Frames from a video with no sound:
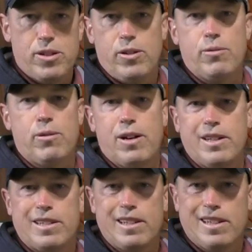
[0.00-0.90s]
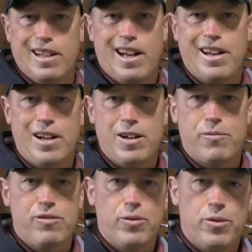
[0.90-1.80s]
You don't want hot air
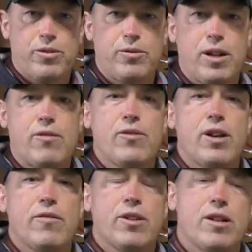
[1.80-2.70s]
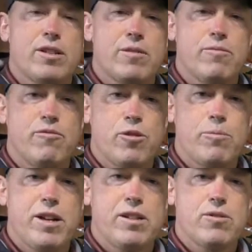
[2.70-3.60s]
flowing through there if you have custom
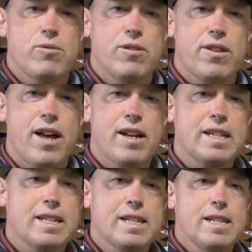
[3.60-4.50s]
footbeds or orthotics.